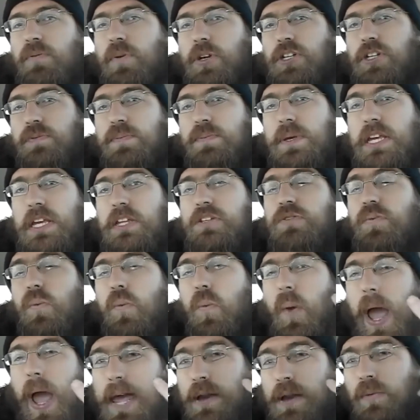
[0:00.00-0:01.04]
which means
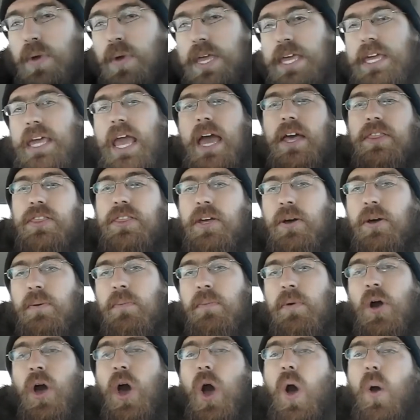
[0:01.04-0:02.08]
when we get
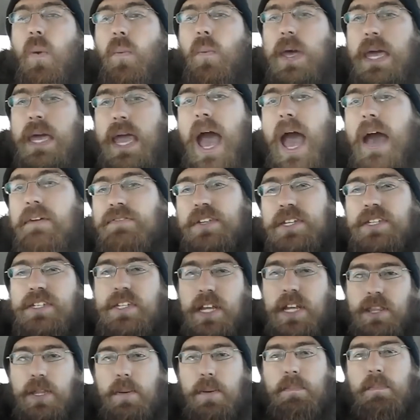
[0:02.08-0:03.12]
them, we have to
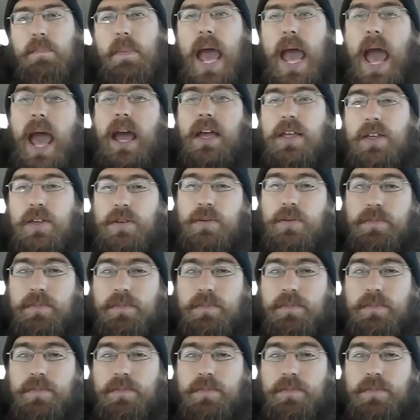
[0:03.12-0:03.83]
send them back.